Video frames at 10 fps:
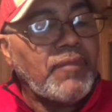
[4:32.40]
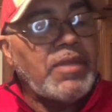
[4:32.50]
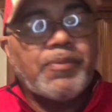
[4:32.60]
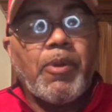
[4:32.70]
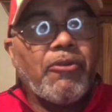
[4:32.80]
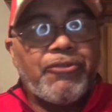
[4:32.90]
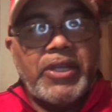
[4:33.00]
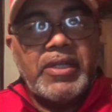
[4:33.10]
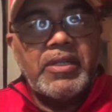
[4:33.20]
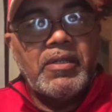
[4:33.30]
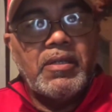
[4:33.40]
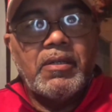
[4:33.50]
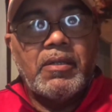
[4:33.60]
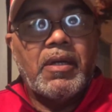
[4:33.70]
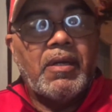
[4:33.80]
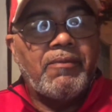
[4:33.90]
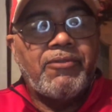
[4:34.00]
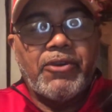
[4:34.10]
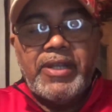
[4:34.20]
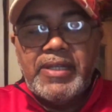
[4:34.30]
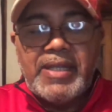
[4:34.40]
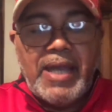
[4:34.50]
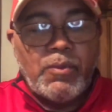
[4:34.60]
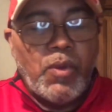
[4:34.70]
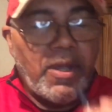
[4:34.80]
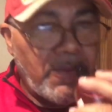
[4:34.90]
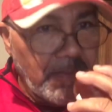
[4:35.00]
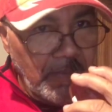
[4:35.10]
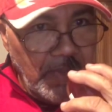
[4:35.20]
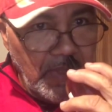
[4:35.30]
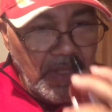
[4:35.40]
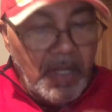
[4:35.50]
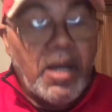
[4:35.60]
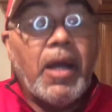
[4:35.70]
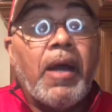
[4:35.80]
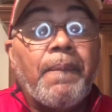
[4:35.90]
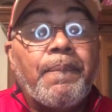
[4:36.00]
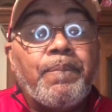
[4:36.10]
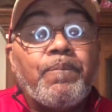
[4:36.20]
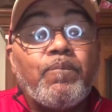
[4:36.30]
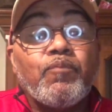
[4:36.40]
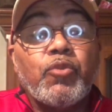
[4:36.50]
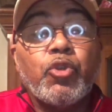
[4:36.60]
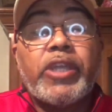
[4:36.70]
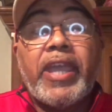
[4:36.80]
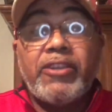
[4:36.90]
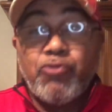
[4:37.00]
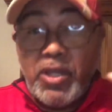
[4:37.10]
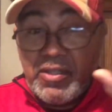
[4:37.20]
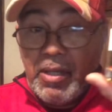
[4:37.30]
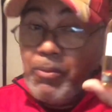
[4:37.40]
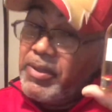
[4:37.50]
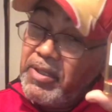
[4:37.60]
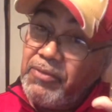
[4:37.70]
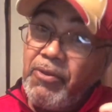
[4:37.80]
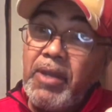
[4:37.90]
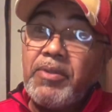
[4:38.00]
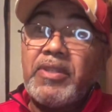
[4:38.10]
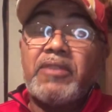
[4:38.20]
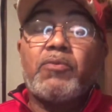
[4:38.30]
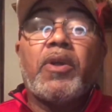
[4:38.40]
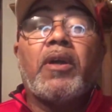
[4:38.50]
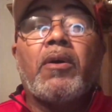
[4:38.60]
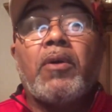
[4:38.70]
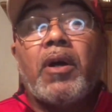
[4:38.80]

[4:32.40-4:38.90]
it's perfect uh, for any kind of weather. Um, you can dress up with this fragrance as well.